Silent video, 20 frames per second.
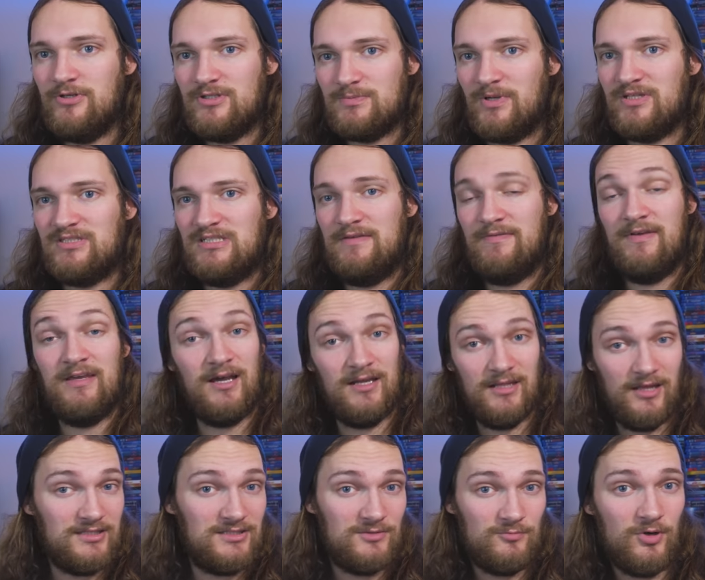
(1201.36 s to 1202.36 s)
use my T V. I
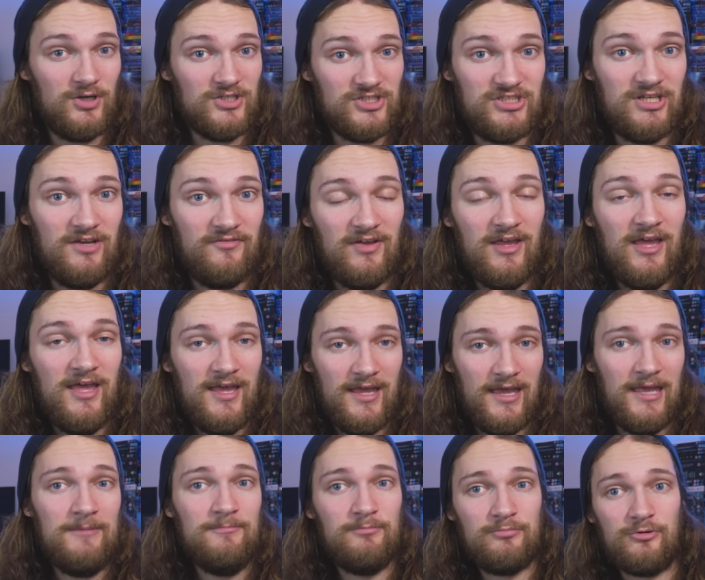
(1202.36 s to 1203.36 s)
like to watch stuff
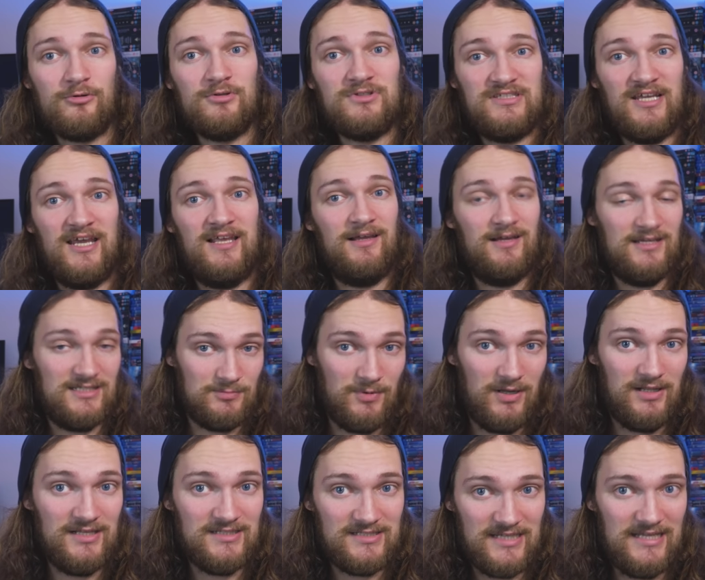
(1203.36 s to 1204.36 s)
in broad daylight as
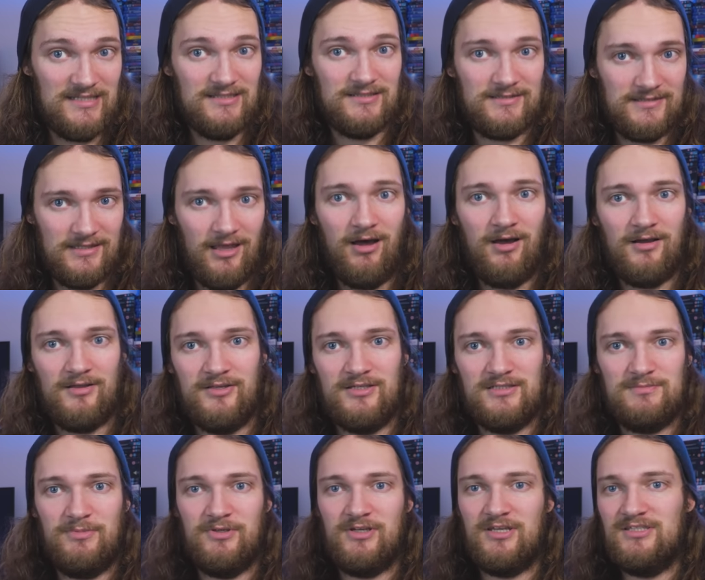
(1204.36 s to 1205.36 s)
well as in
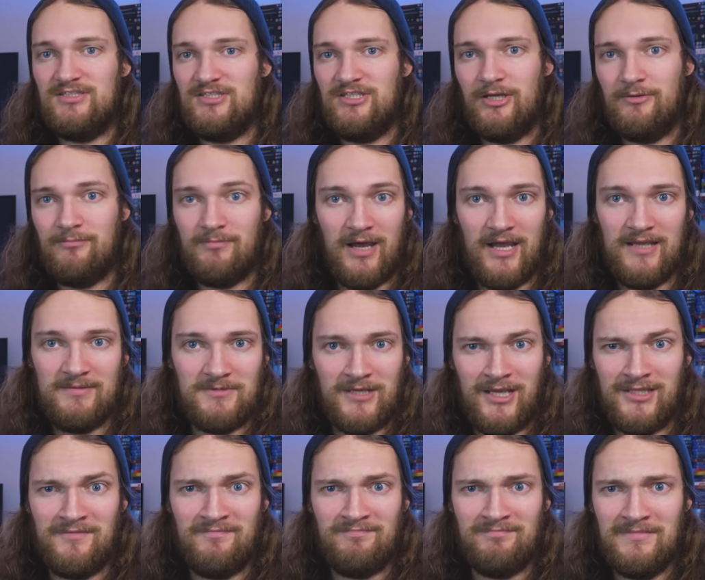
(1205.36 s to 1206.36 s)
darkness because, you know, I
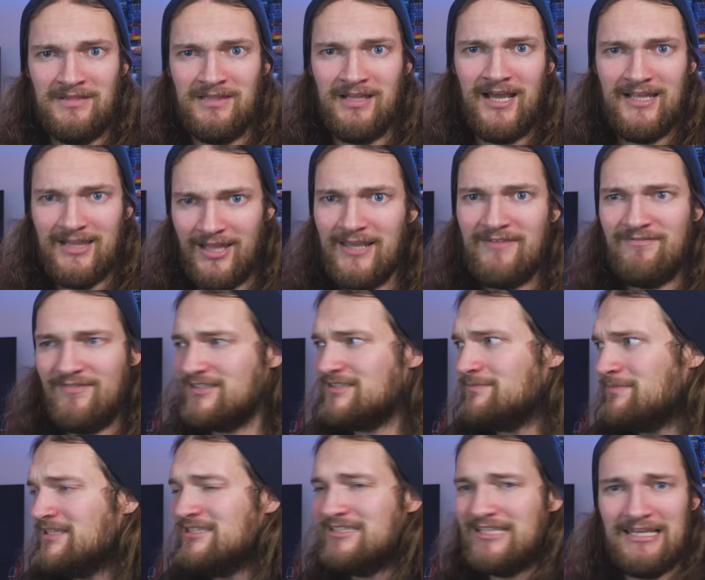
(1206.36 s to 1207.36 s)
kind of I like
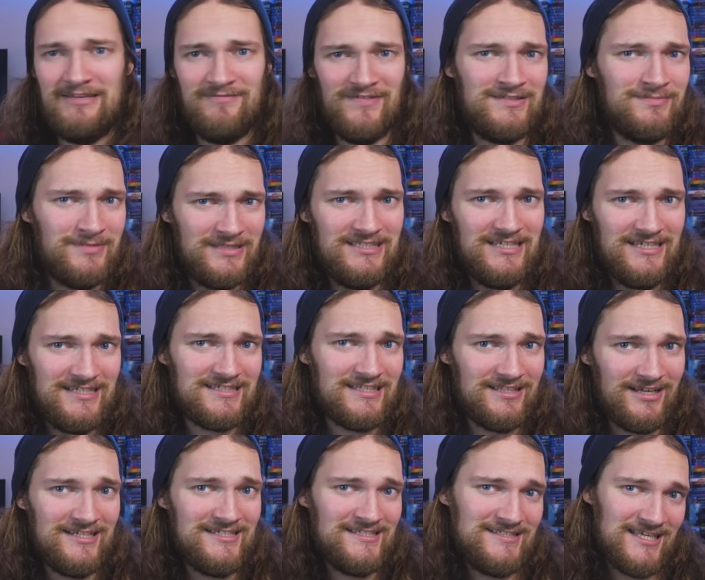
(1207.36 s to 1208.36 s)
vitamin D. Vitamin D is a
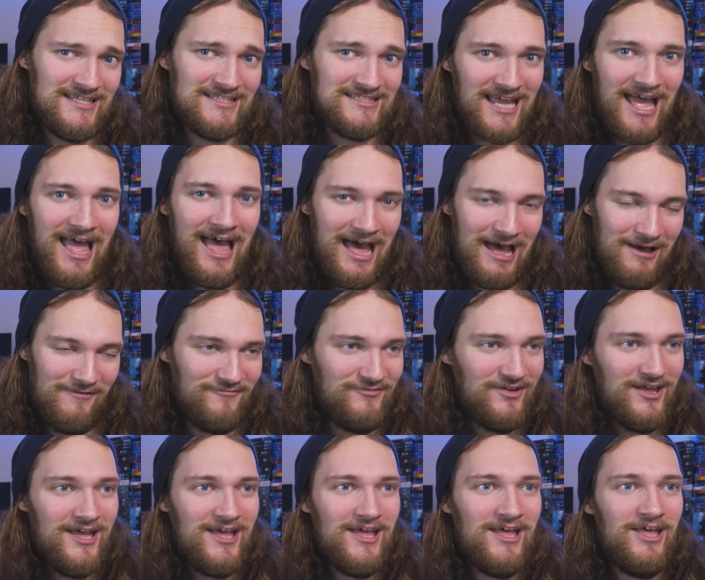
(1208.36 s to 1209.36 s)
nice thing to have.